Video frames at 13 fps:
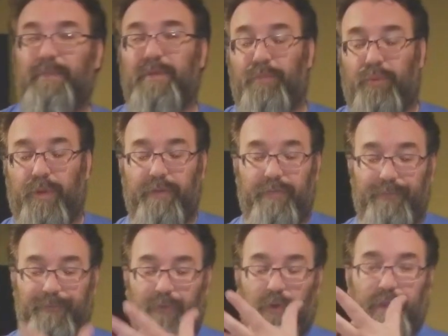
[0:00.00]
debris from
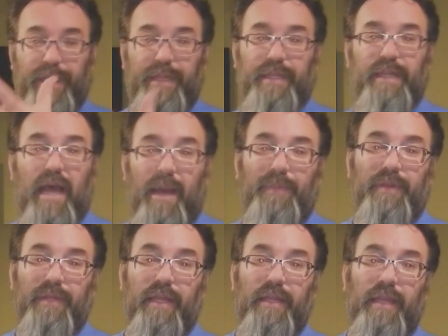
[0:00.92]
falling in the top of
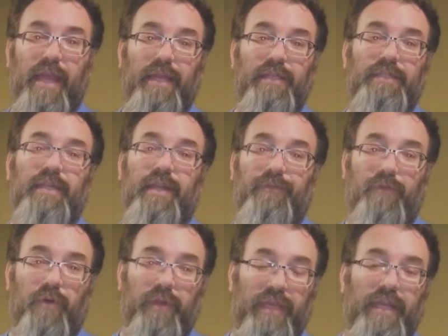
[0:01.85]
the case and
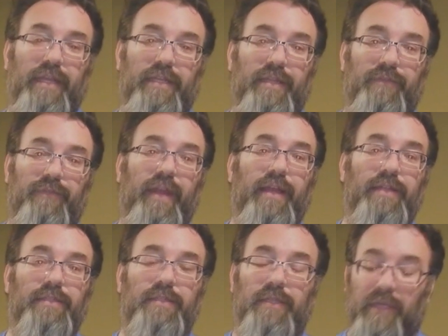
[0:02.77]
falling into the
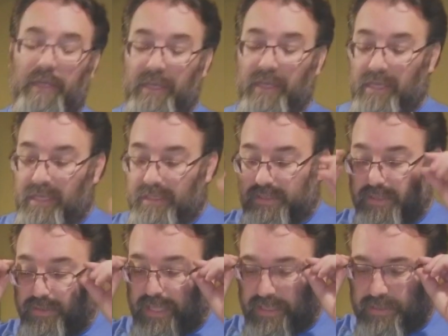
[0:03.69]
fans.
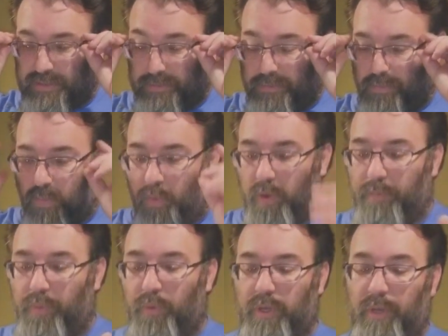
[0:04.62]
So that's more
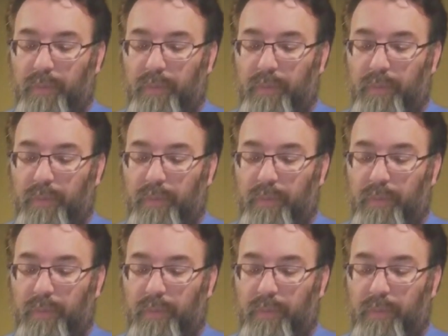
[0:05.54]
important